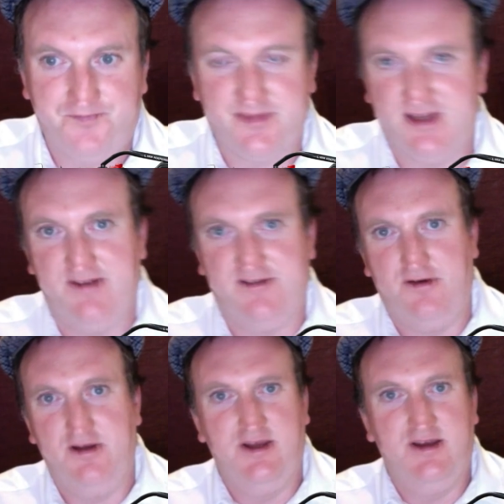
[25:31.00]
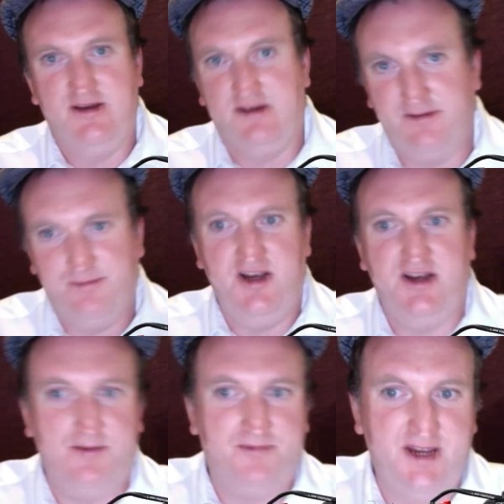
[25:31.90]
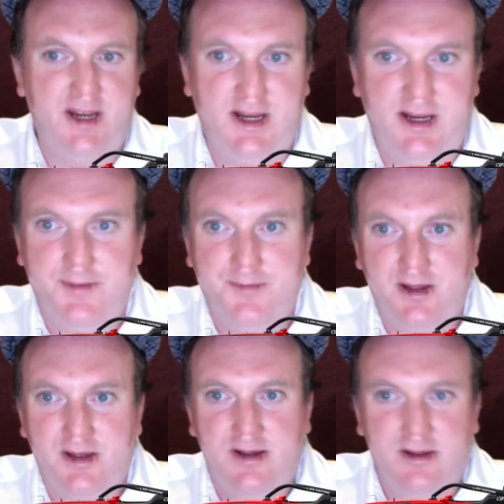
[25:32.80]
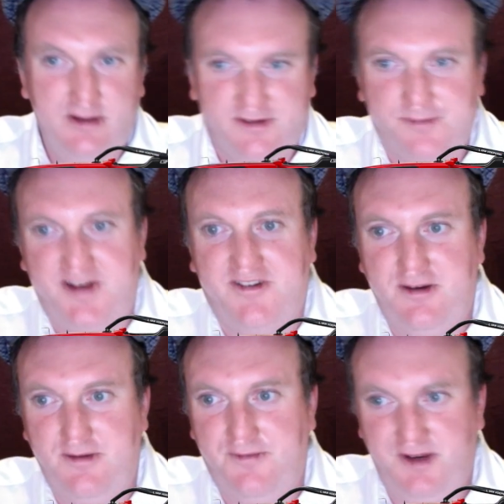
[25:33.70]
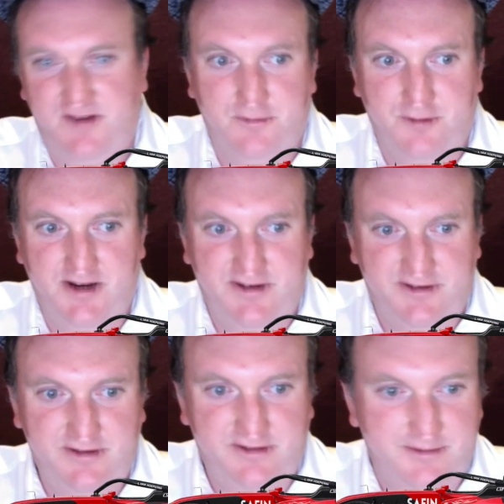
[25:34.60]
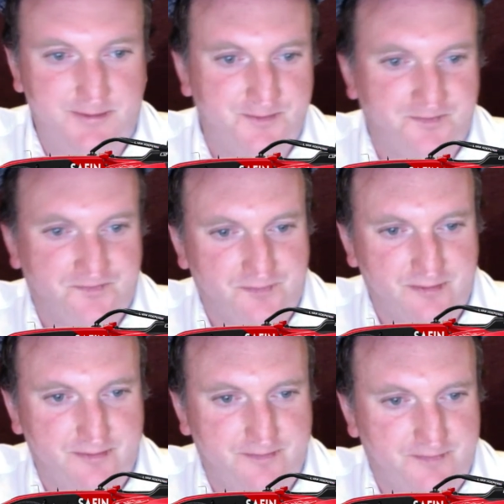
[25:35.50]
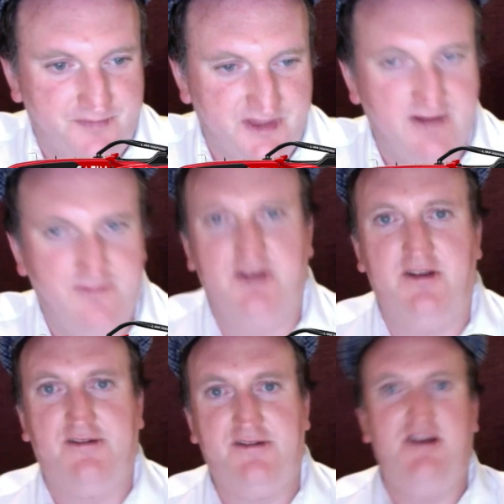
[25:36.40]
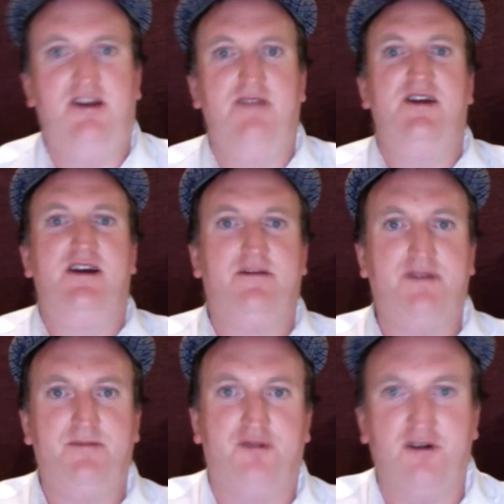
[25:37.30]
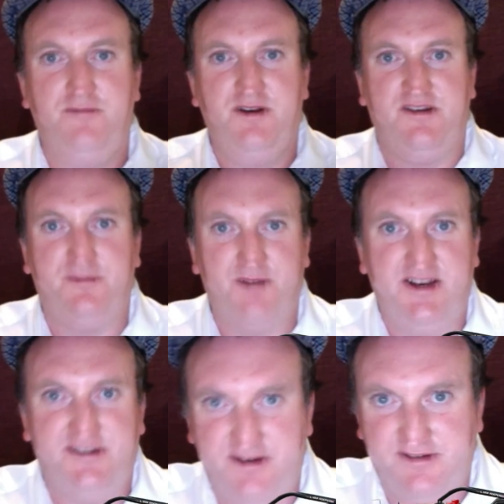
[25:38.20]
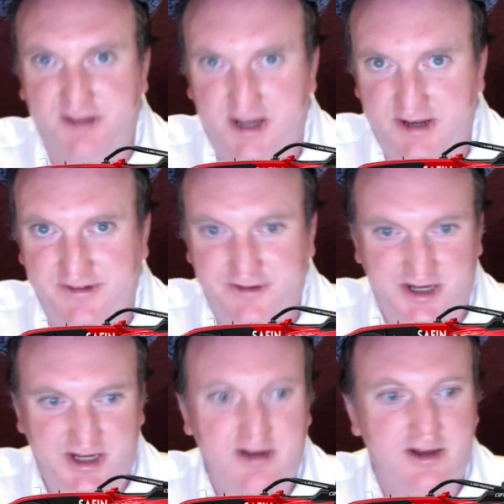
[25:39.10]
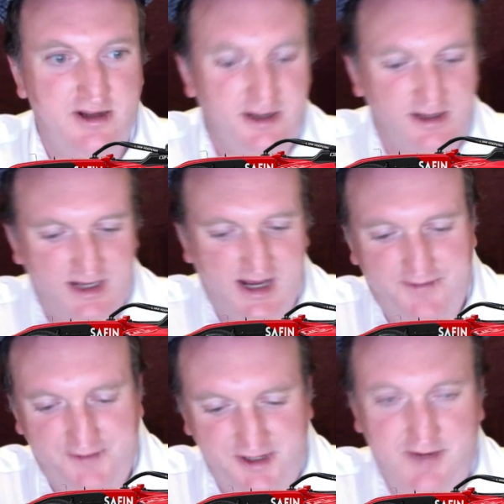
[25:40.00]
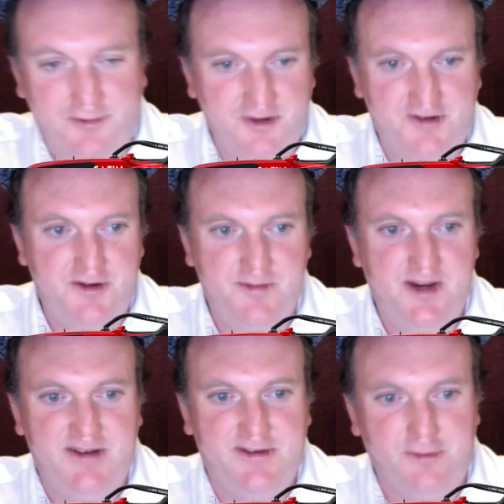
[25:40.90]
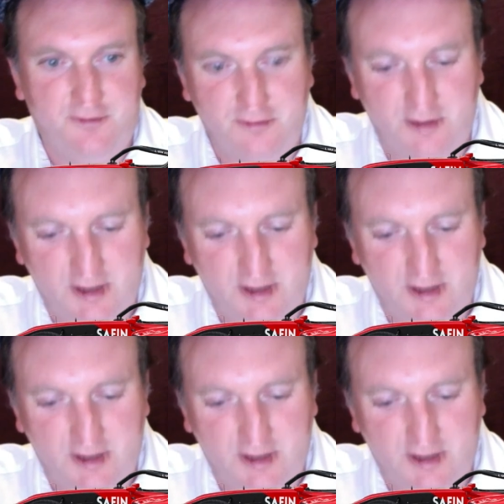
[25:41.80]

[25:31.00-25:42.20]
So he's been up there, especially in feature races. When you see the amount of improvement he's made since last year, you have to give Christian Mansell